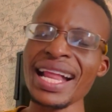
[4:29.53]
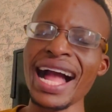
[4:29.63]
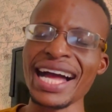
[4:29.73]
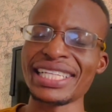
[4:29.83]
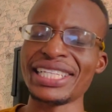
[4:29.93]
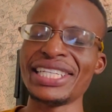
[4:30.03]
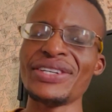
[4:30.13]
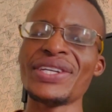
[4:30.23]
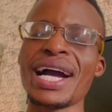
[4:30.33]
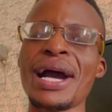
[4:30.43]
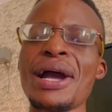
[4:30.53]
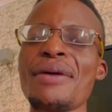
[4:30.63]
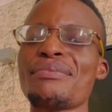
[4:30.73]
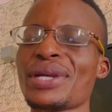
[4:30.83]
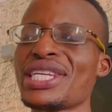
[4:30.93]
Hallelujah.
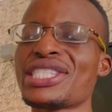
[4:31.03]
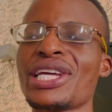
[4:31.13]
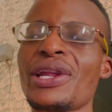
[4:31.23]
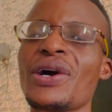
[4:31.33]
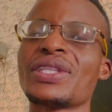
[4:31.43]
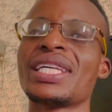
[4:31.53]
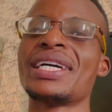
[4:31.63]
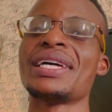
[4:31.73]
Praise the Lord.